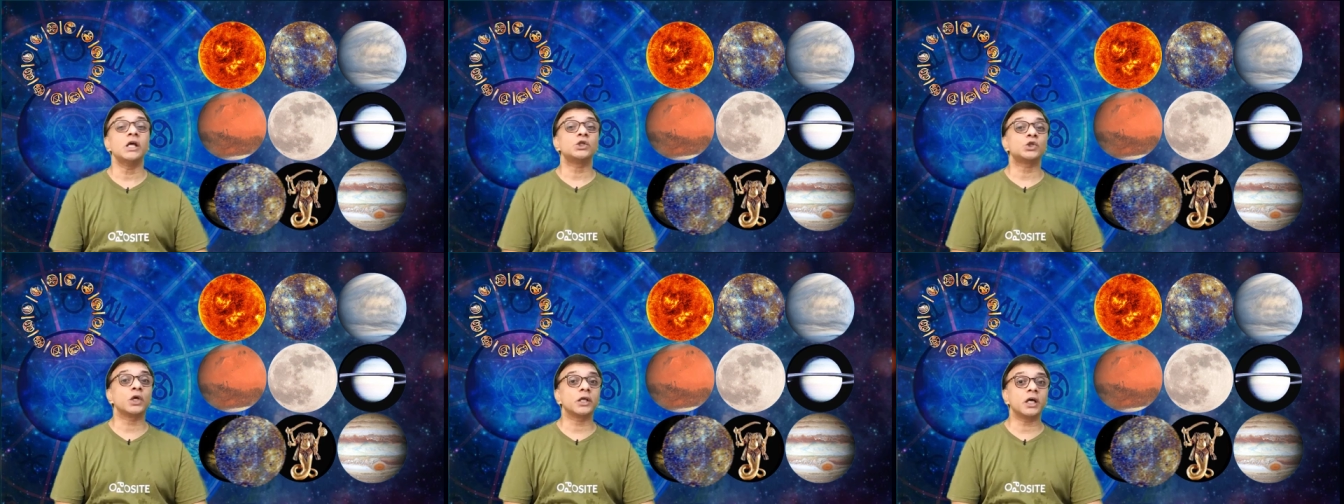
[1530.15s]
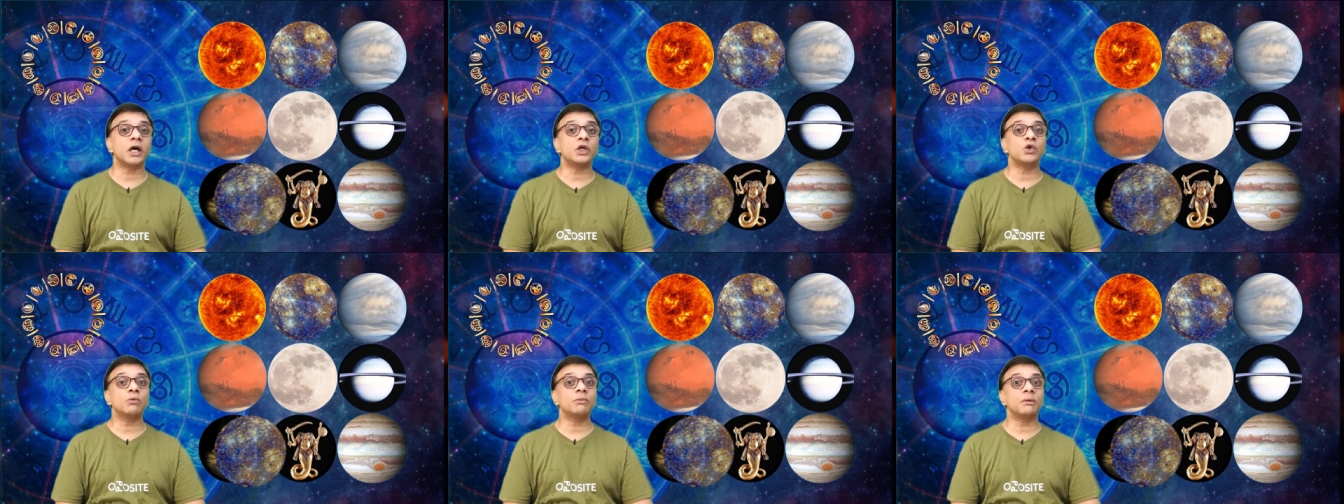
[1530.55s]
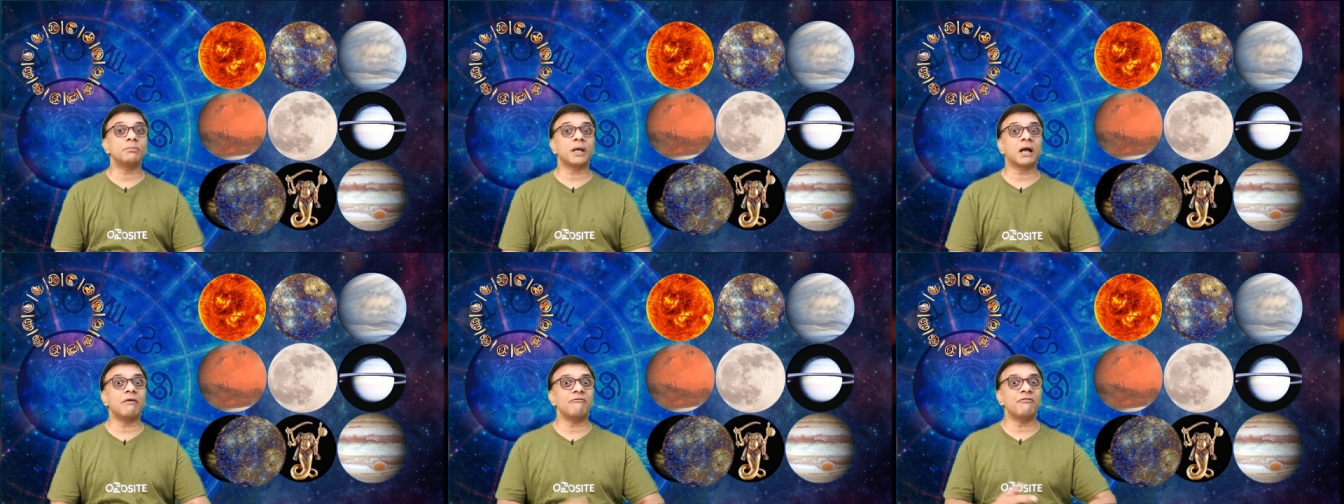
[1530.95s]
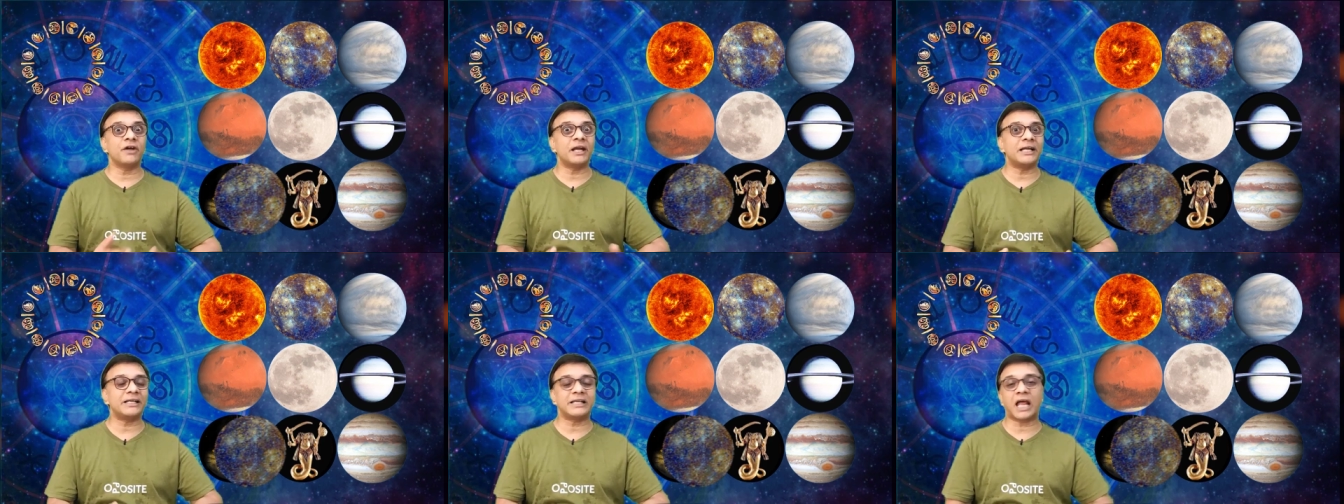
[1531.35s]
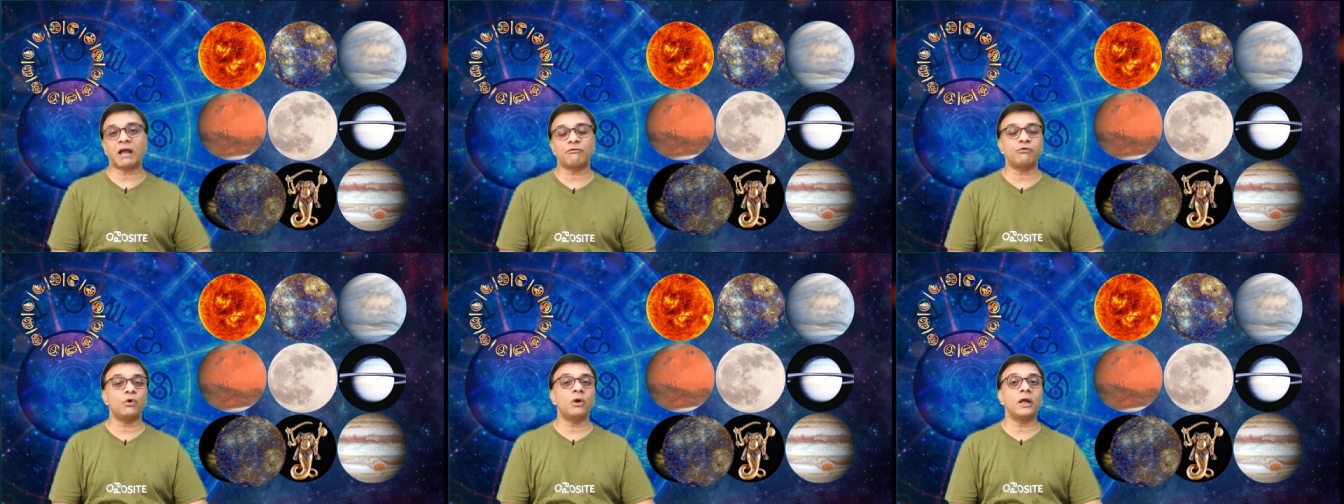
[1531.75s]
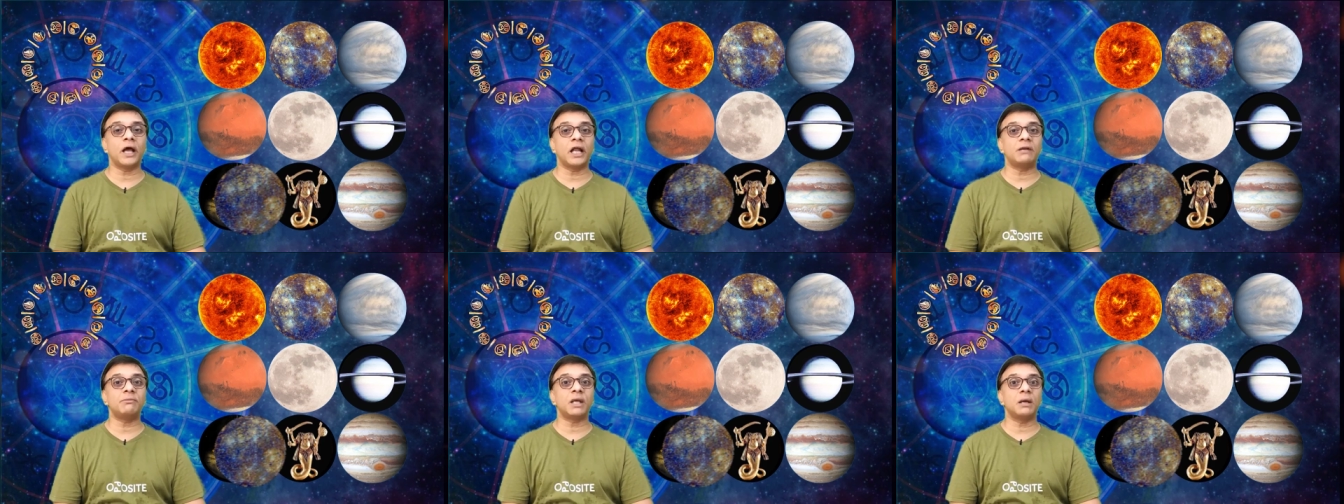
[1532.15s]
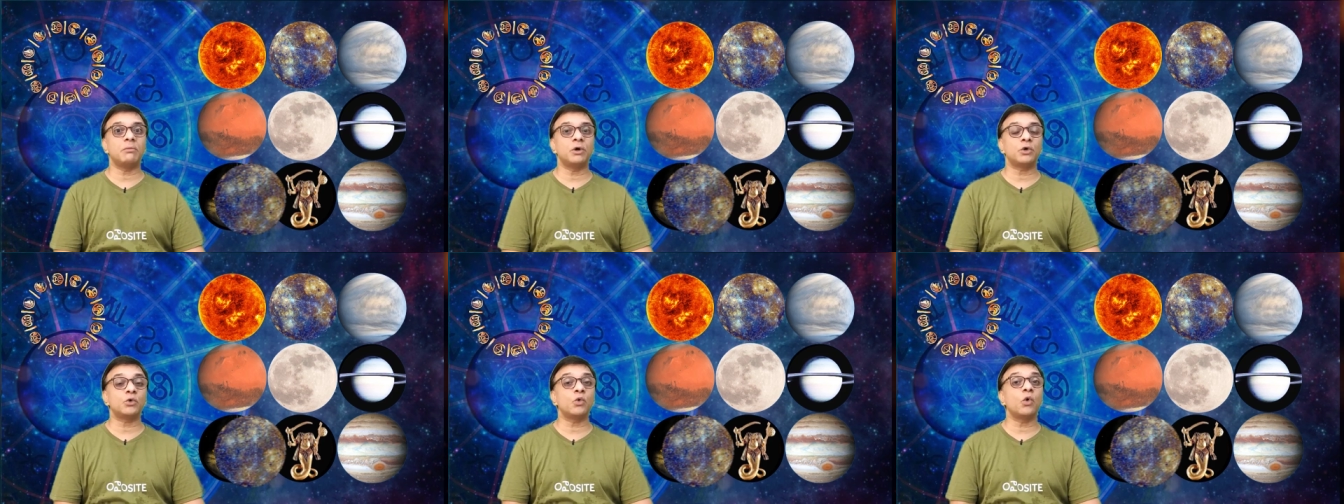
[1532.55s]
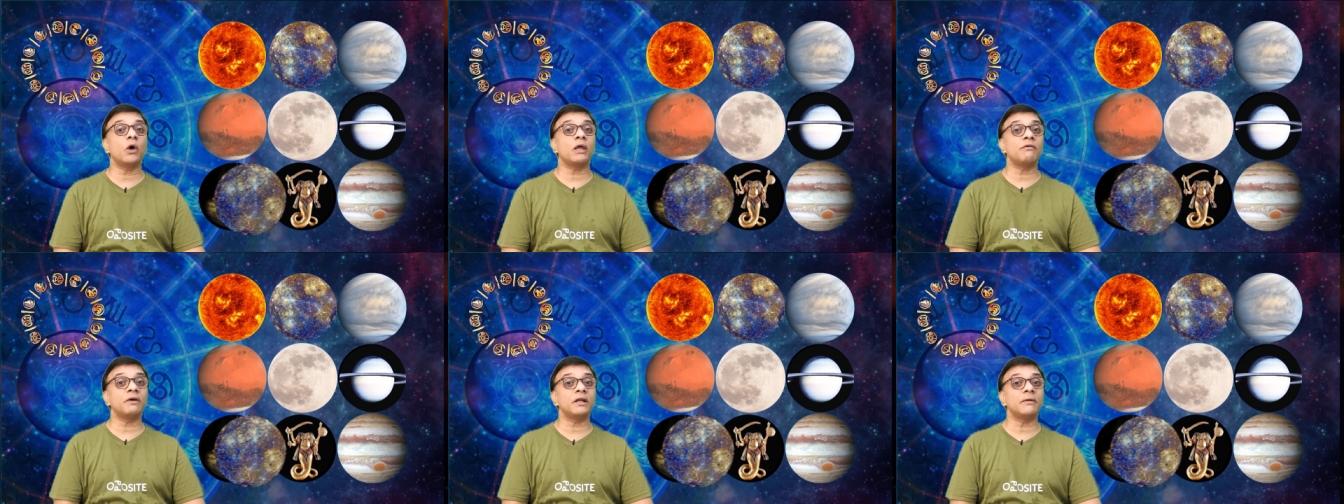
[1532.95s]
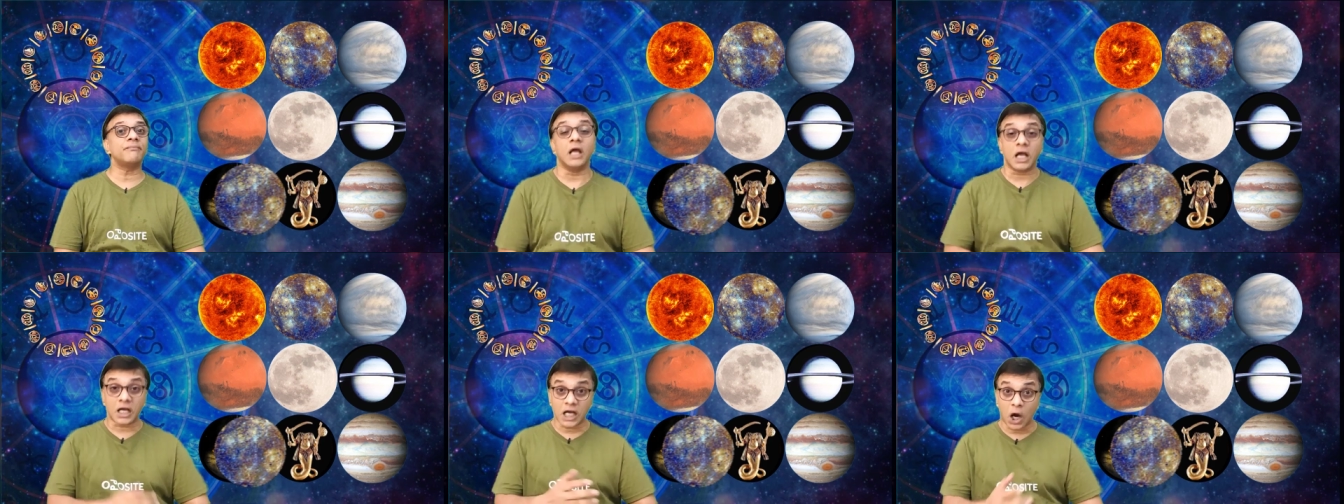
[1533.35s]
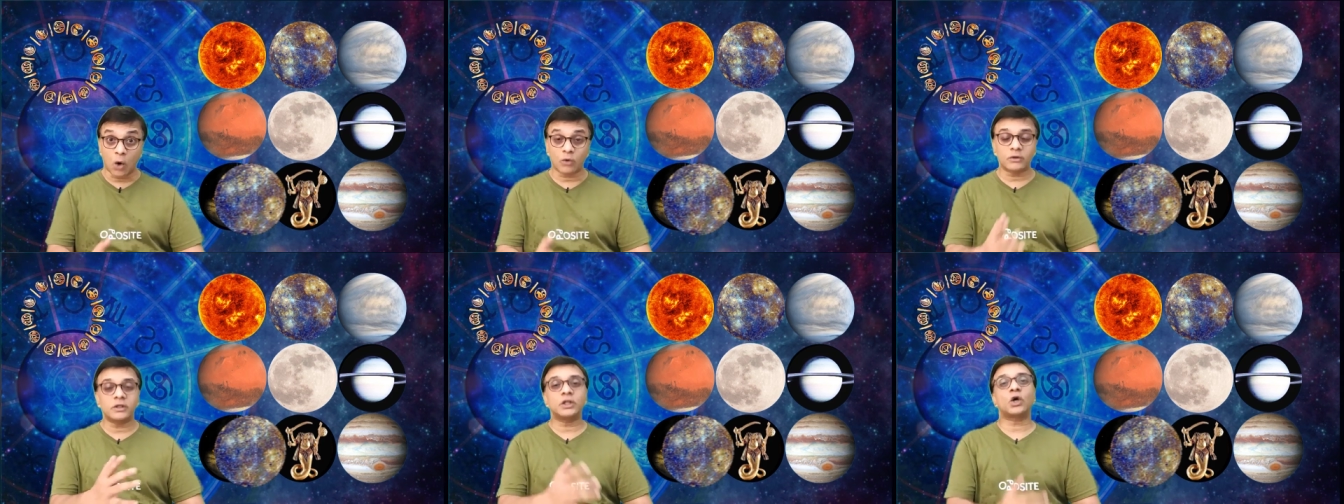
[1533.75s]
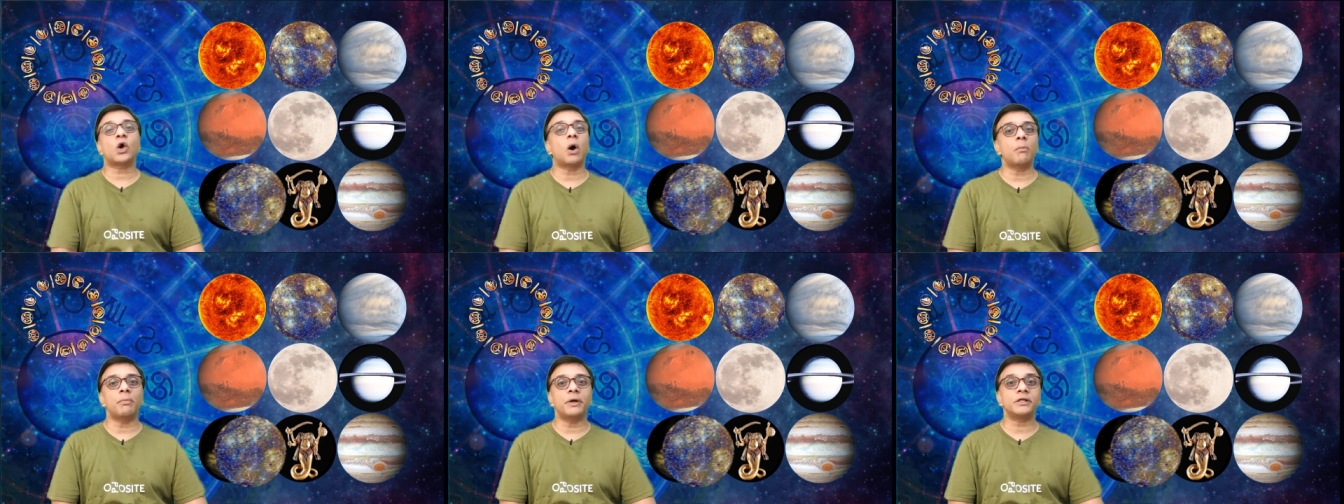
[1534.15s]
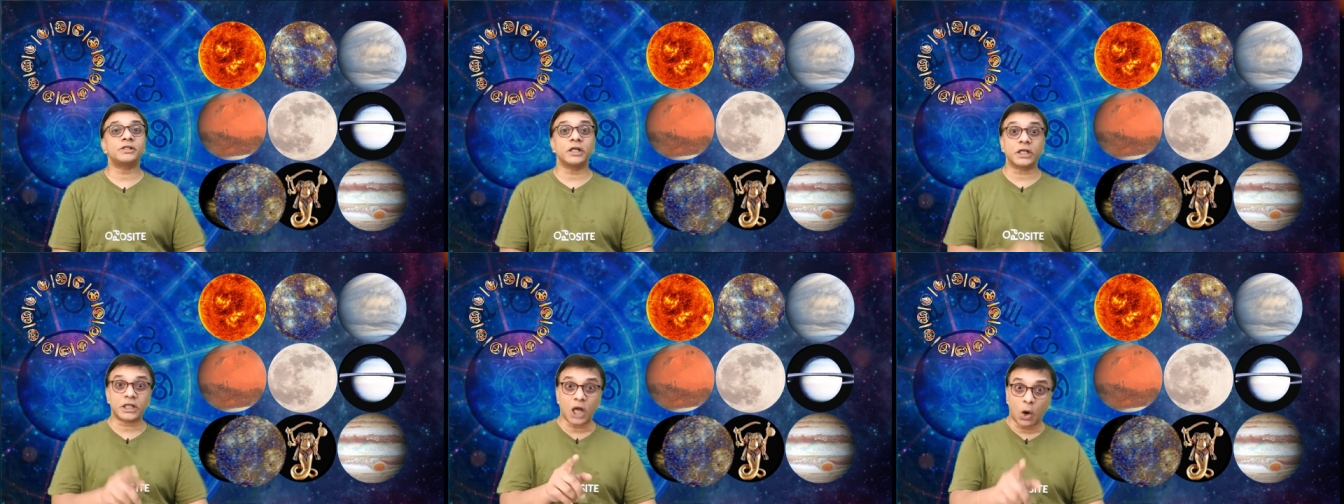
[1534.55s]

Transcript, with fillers: So here you may become very tactful and be able to even counter the competition,